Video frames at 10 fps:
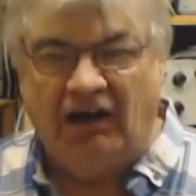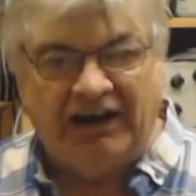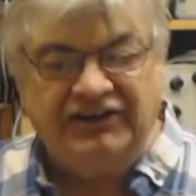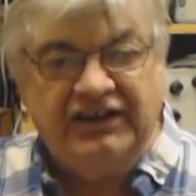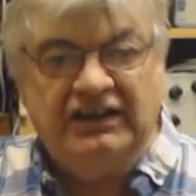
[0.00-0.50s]

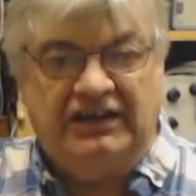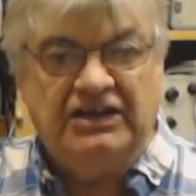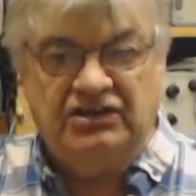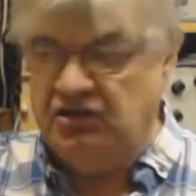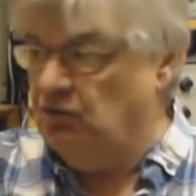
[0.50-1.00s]

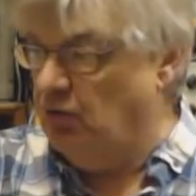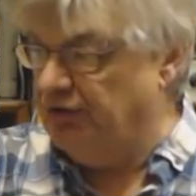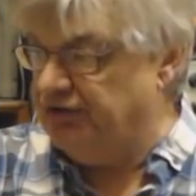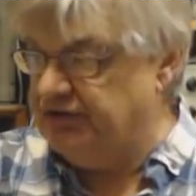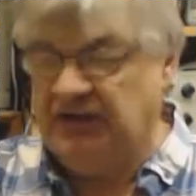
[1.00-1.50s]
Ideally, you
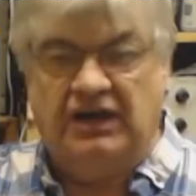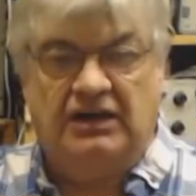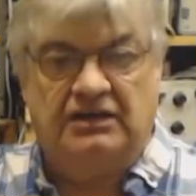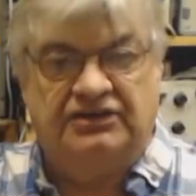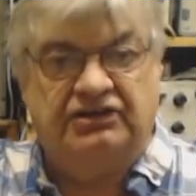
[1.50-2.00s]
want
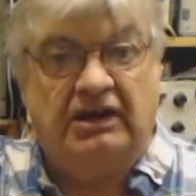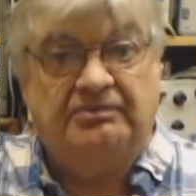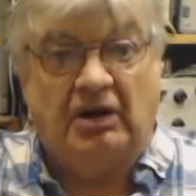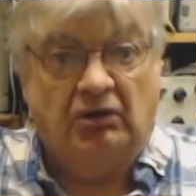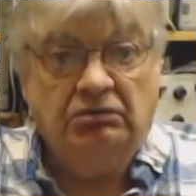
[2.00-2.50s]
a
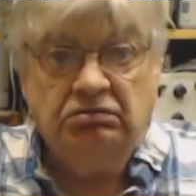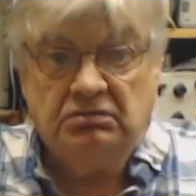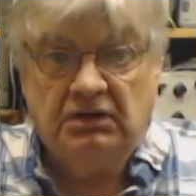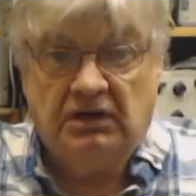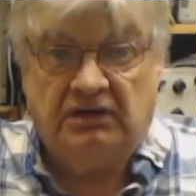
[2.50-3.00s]
dipole,
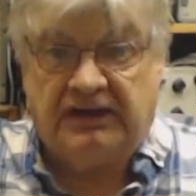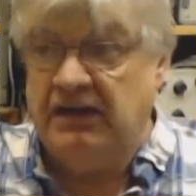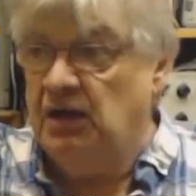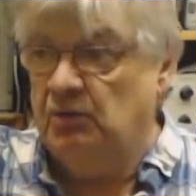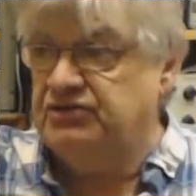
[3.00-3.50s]

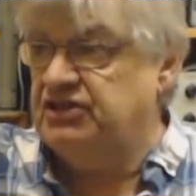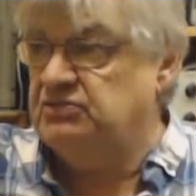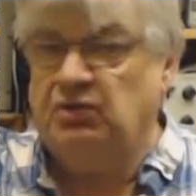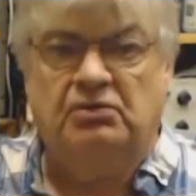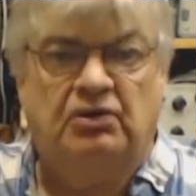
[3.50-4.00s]
okay, which
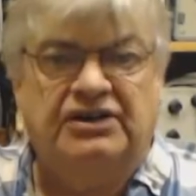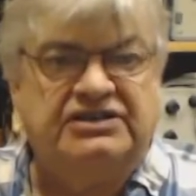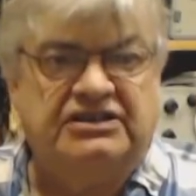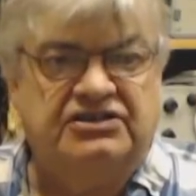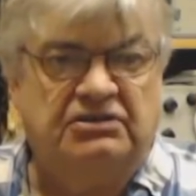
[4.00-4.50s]
is what
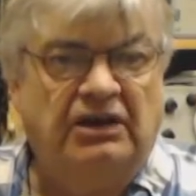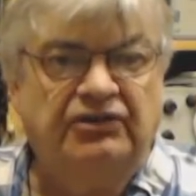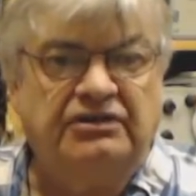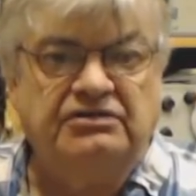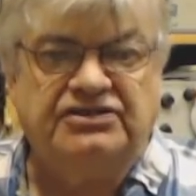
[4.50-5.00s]
is it?
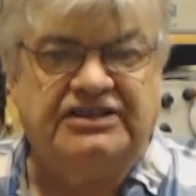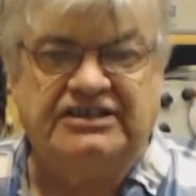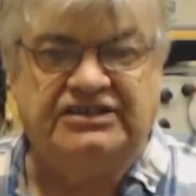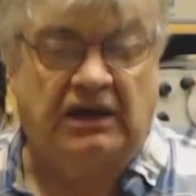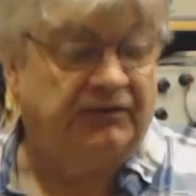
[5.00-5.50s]

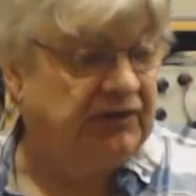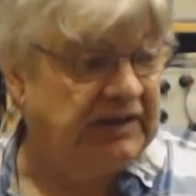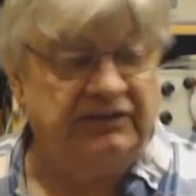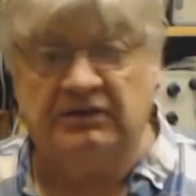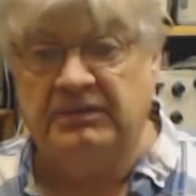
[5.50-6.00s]
260? I
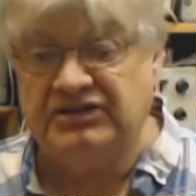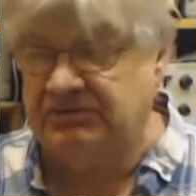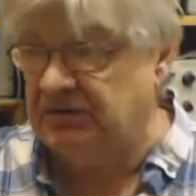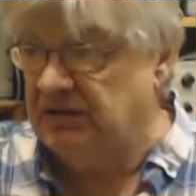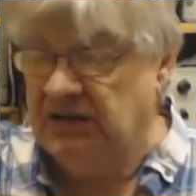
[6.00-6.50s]
forget the
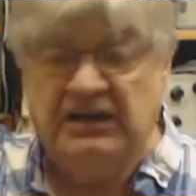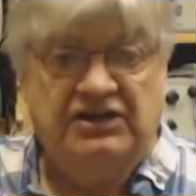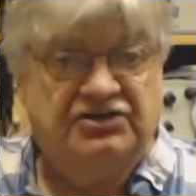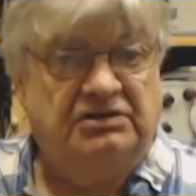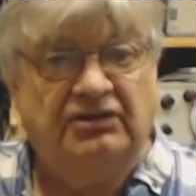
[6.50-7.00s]
measurement.
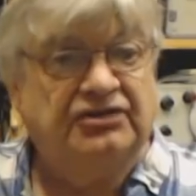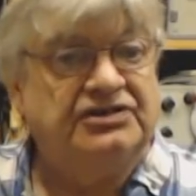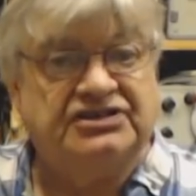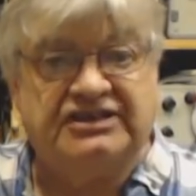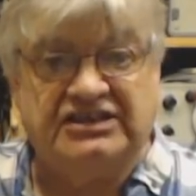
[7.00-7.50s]

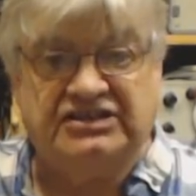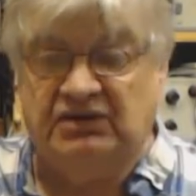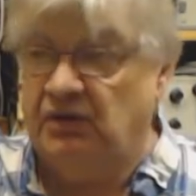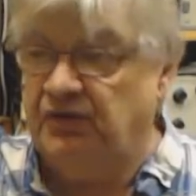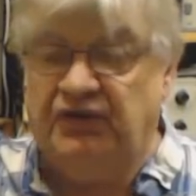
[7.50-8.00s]

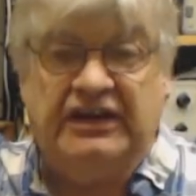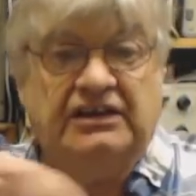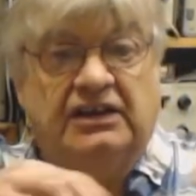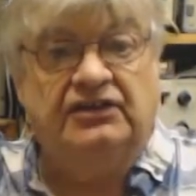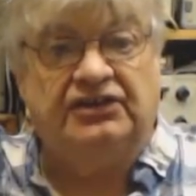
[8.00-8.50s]
260 odd
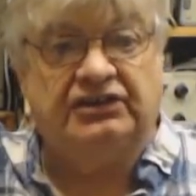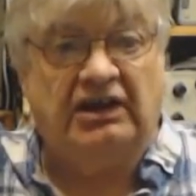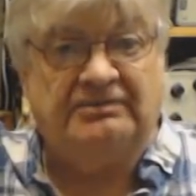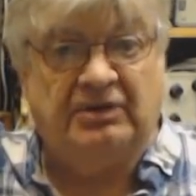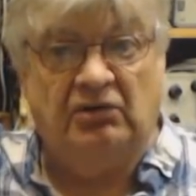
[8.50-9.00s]
feet. The
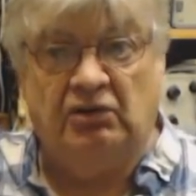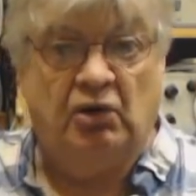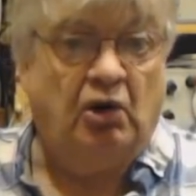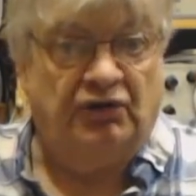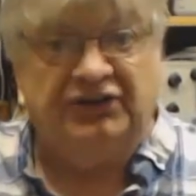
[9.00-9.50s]
dipole
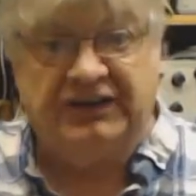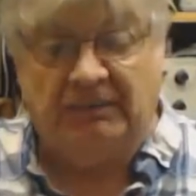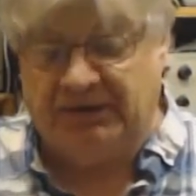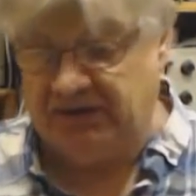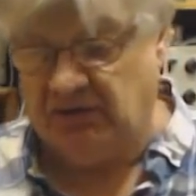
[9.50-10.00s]
or the
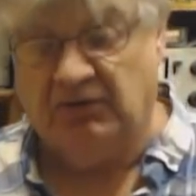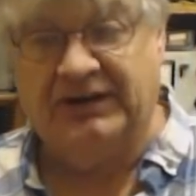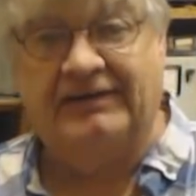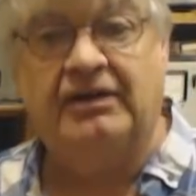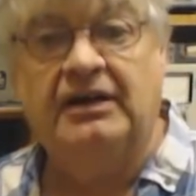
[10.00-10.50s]
doublet or
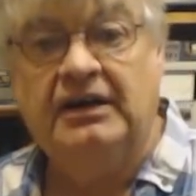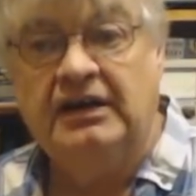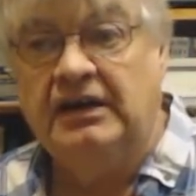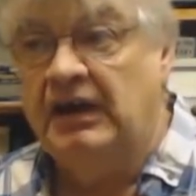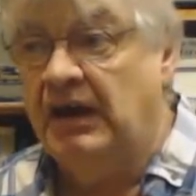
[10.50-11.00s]
whatever.
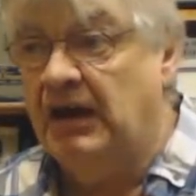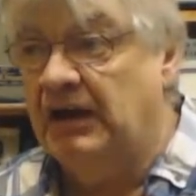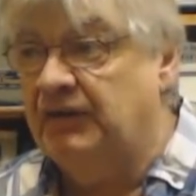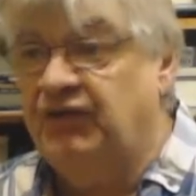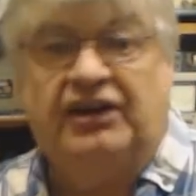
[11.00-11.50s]

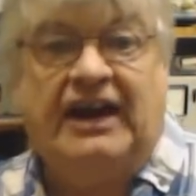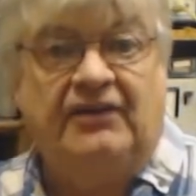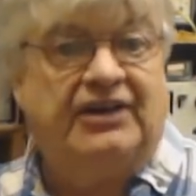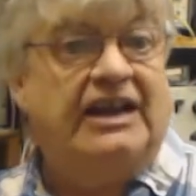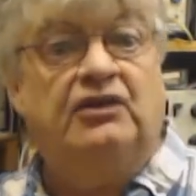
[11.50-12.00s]
If you're going to
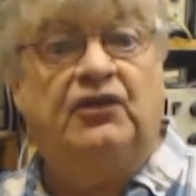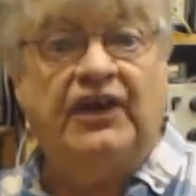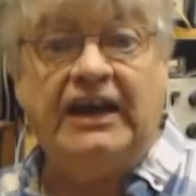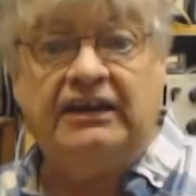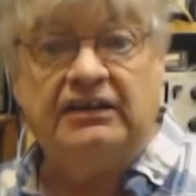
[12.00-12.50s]
have an end
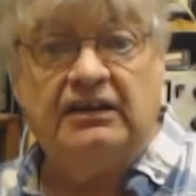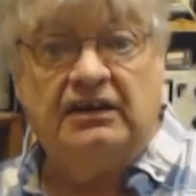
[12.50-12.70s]
fed.